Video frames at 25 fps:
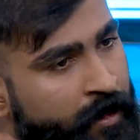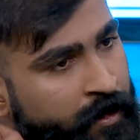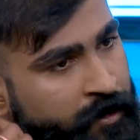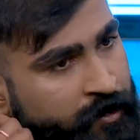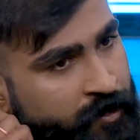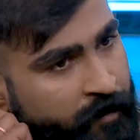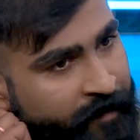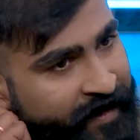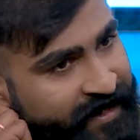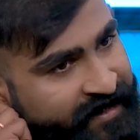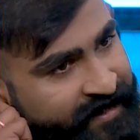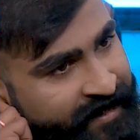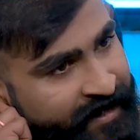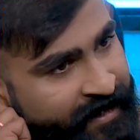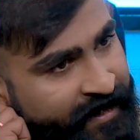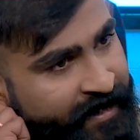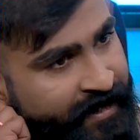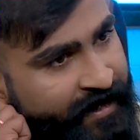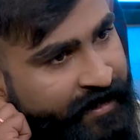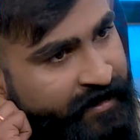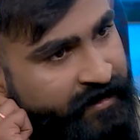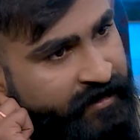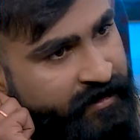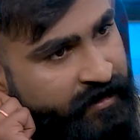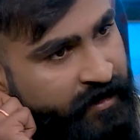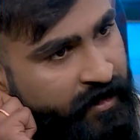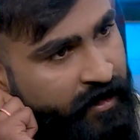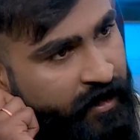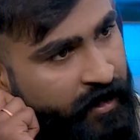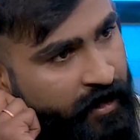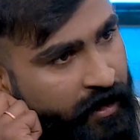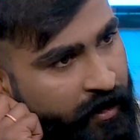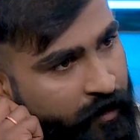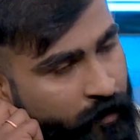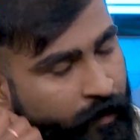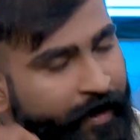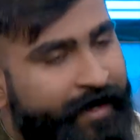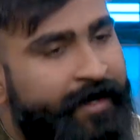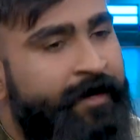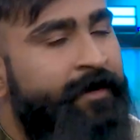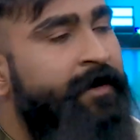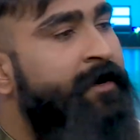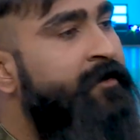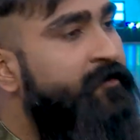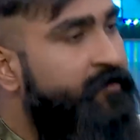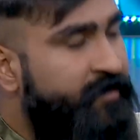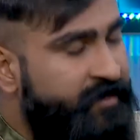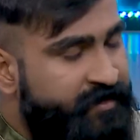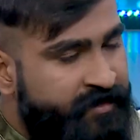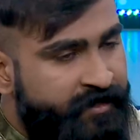So basically, it's quite an
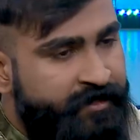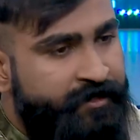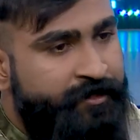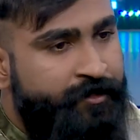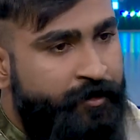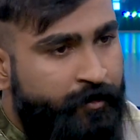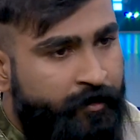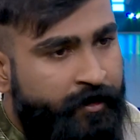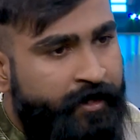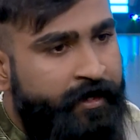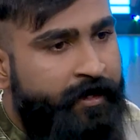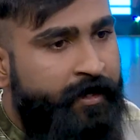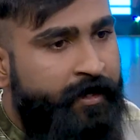interesting story.